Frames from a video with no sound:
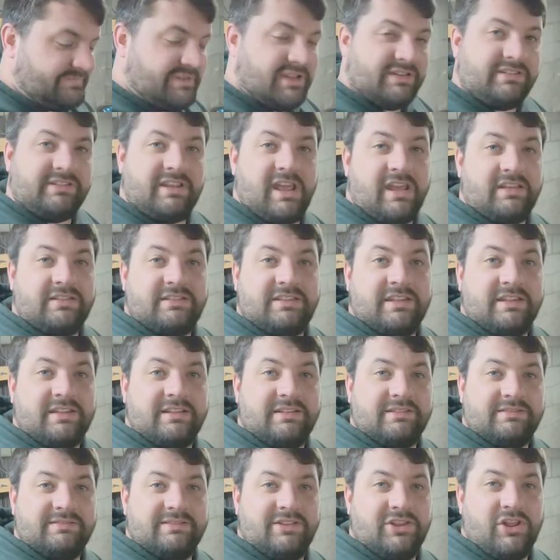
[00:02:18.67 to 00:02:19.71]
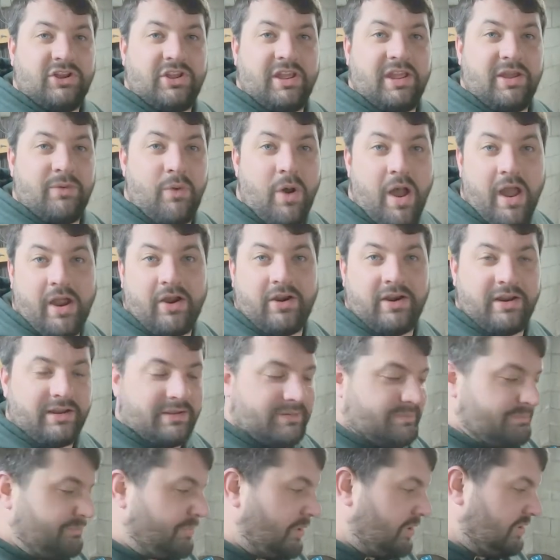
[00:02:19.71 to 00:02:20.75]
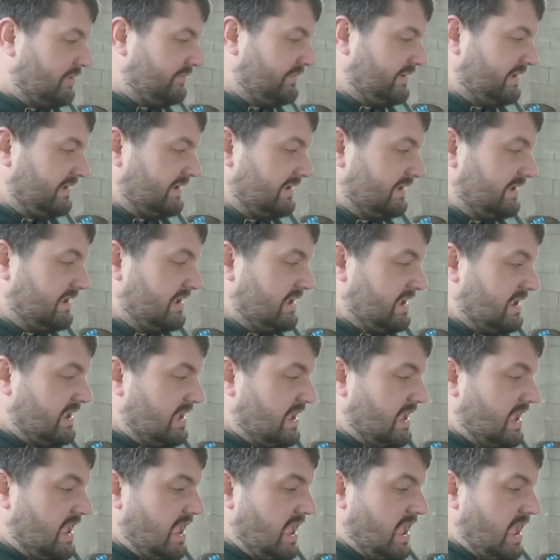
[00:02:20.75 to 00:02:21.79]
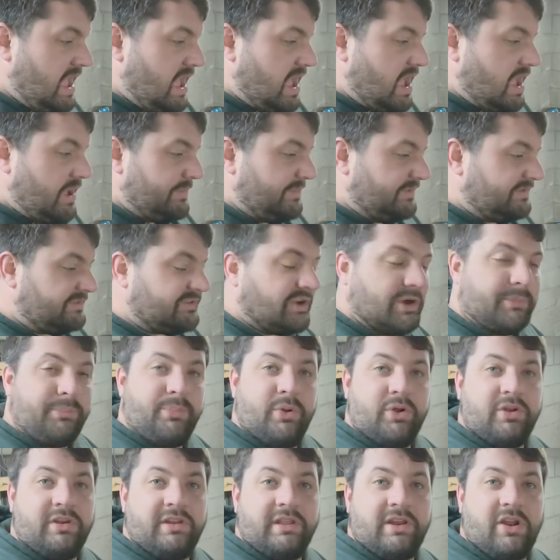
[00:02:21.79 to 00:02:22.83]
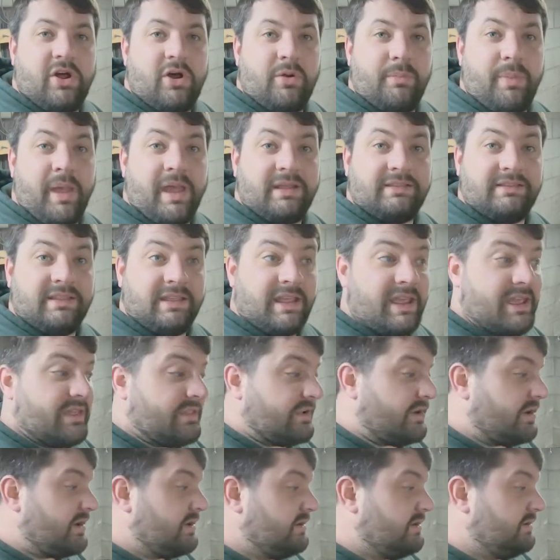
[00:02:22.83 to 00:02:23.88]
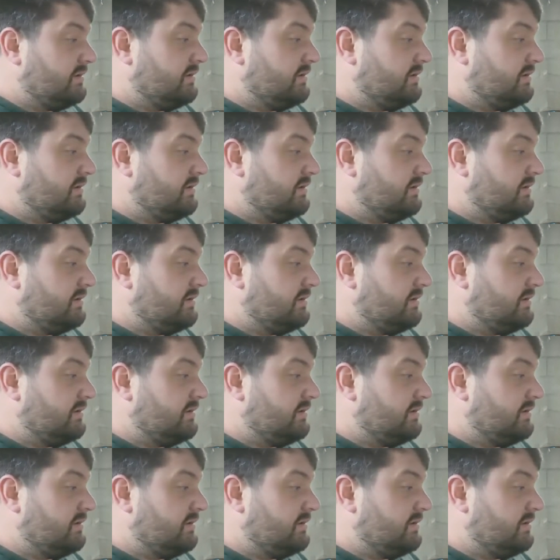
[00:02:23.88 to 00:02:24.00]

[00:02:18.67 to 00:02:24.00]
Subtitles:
disgusting looking wiring part of it, and start putting it all back together.